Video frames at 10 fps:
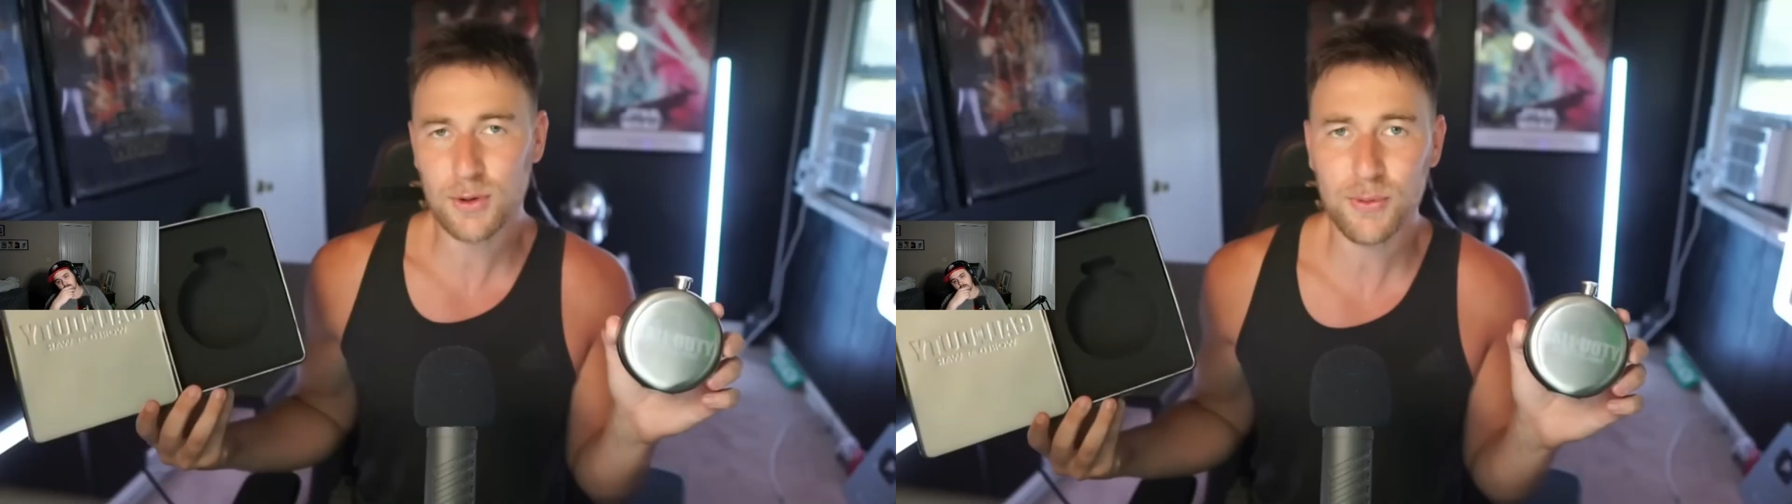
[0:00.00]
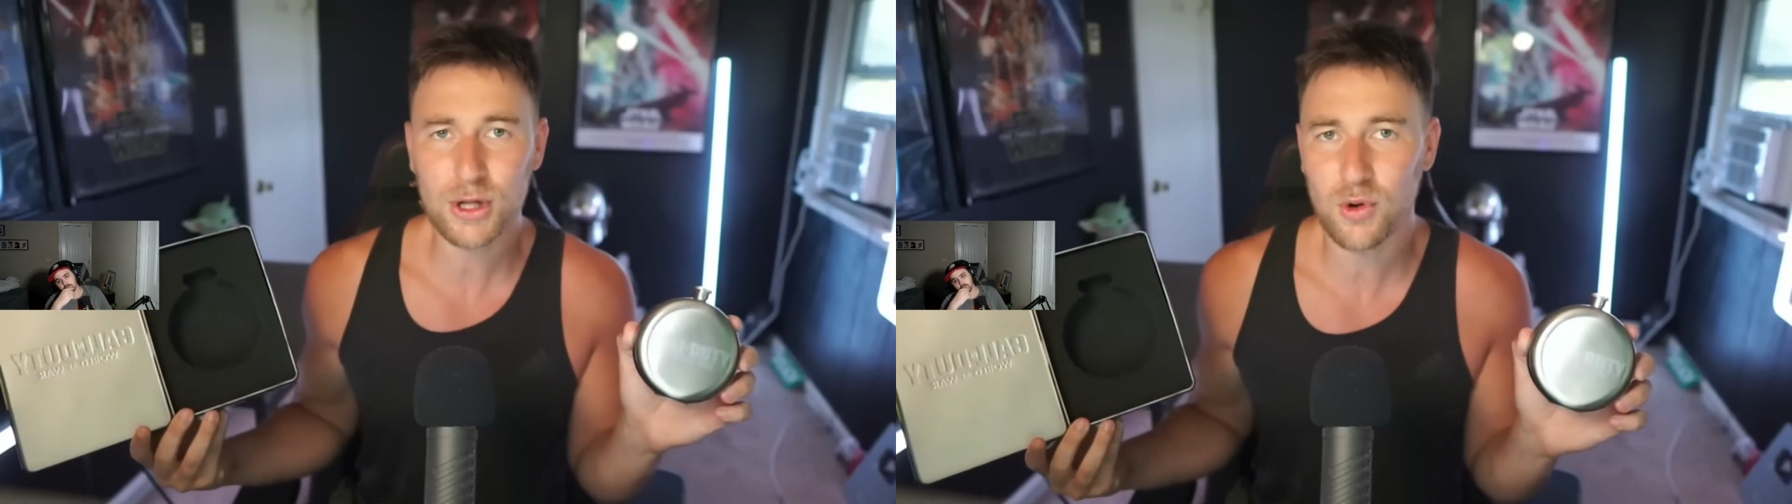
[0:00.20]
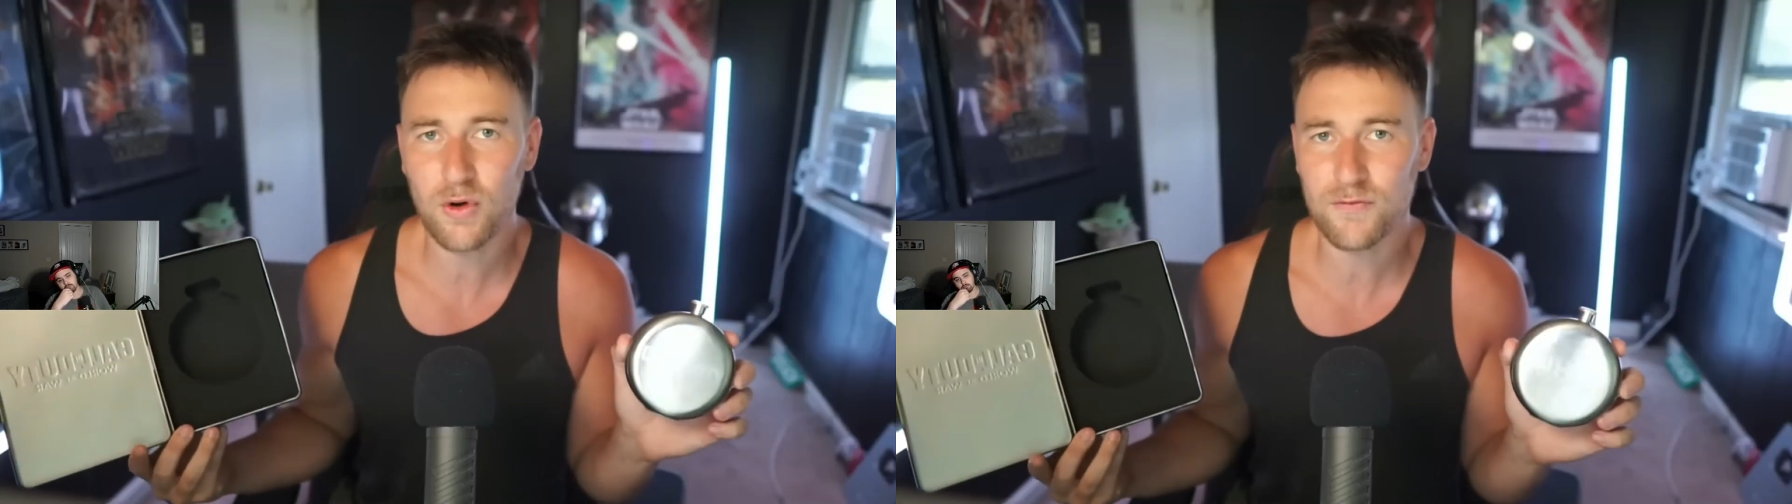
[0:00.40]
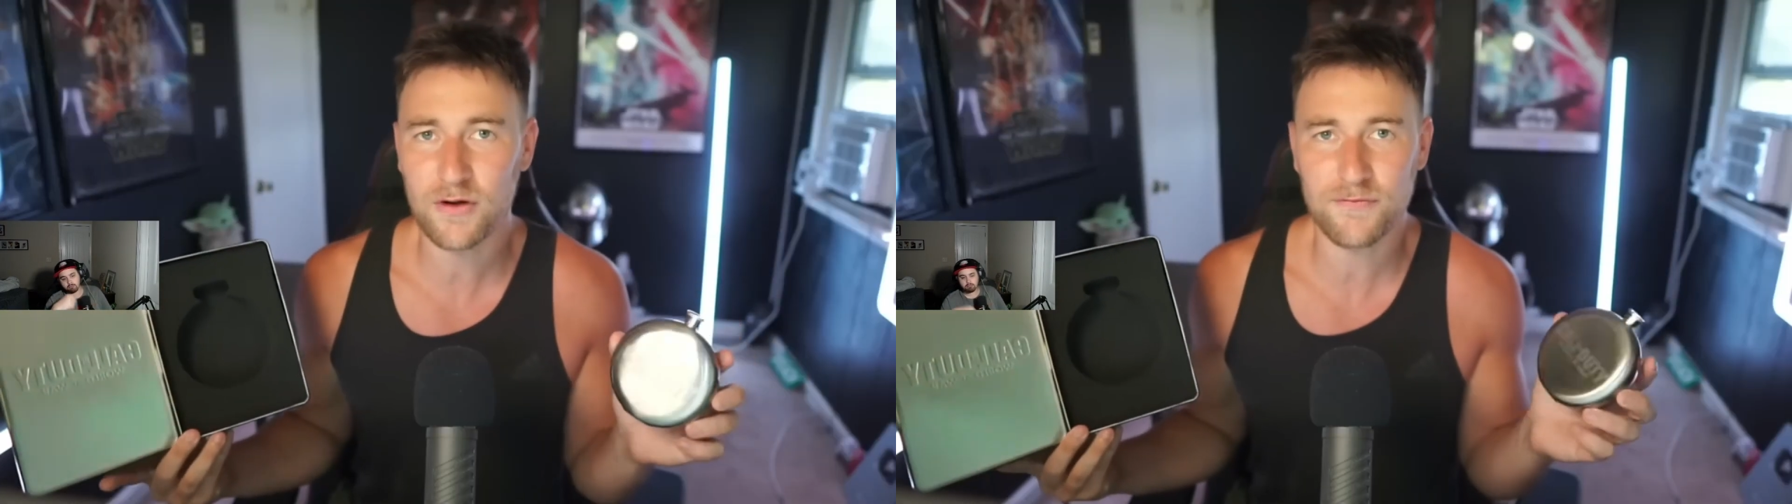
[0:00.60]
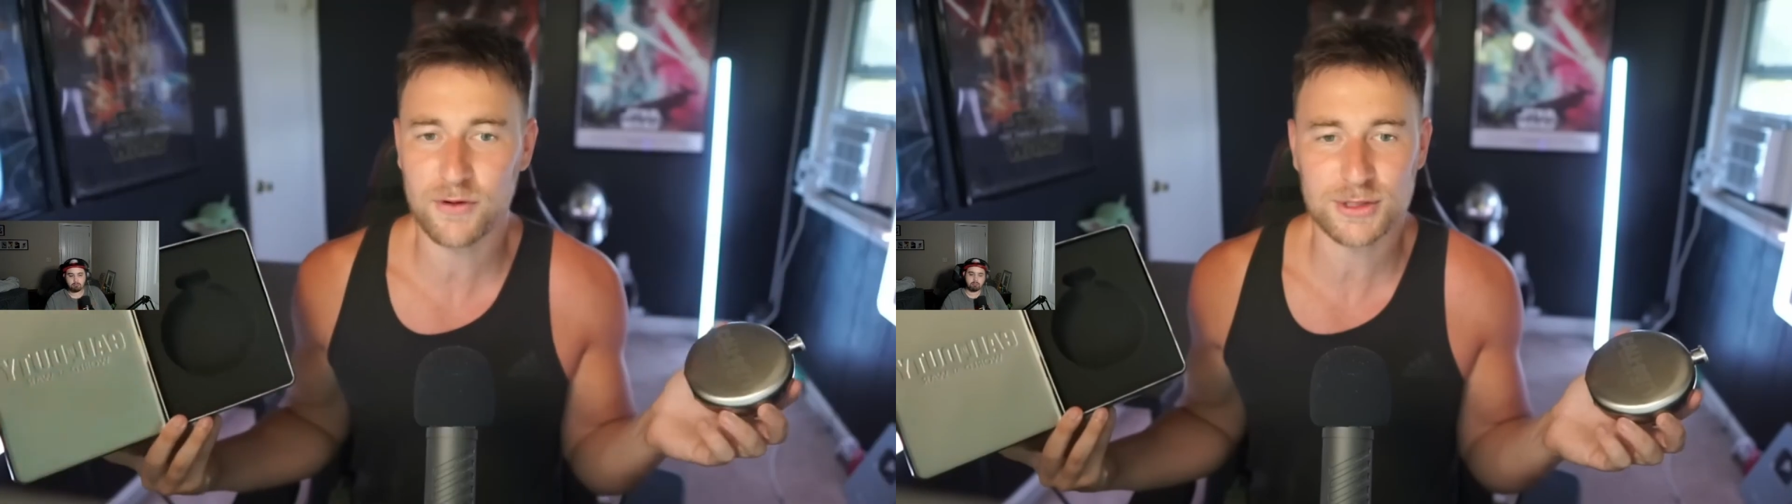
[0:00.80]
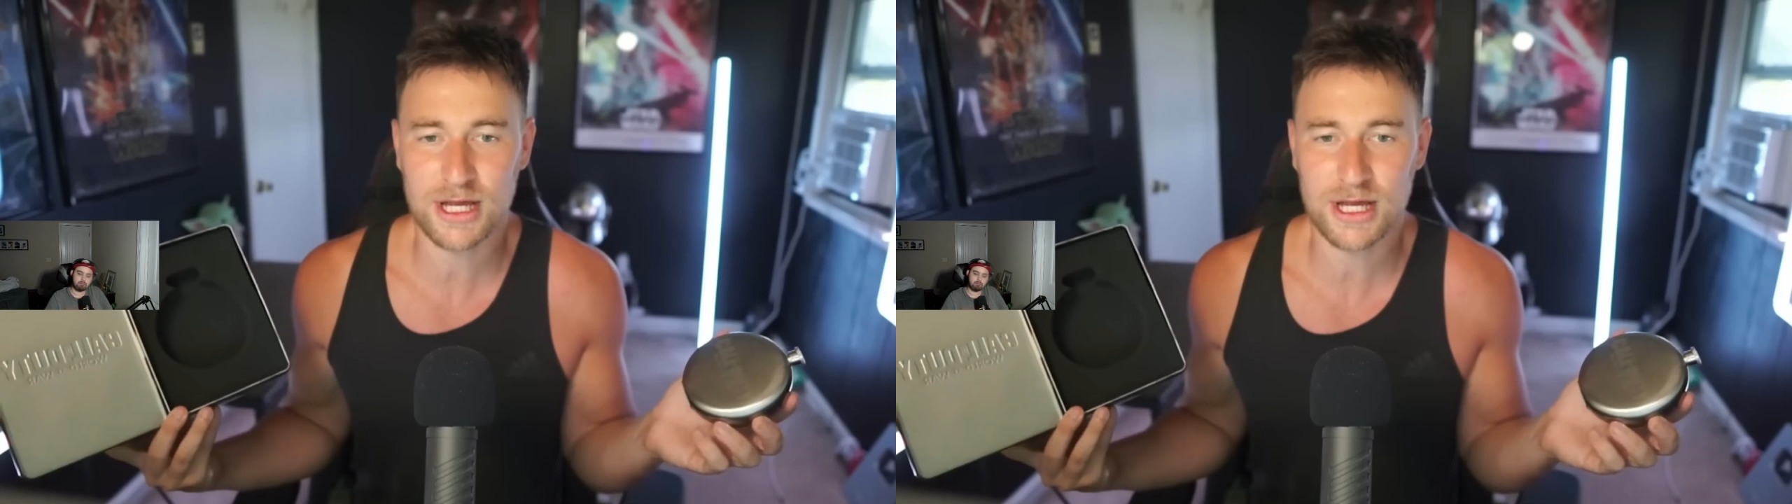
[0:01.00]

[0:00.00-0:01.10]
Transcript: pretty cool for our first